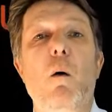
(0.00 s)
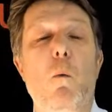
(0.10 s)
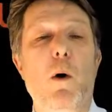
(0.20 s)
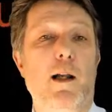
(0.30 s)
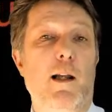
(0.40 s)

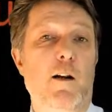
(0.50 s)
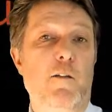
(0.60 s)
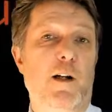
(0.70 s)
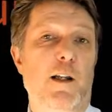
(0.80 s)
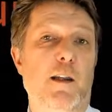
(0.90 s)
where can I
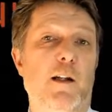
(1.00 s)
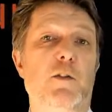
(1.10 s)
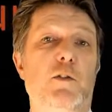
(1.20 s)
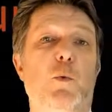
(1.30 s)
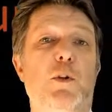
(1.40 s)
find
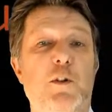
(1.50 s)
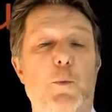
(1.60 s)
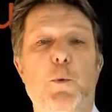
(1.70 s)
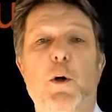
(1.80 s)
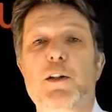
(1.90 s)
those? What's the
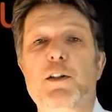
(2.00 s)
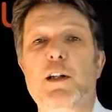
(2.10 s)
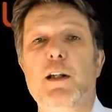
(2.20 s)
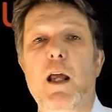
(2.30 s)
pricing?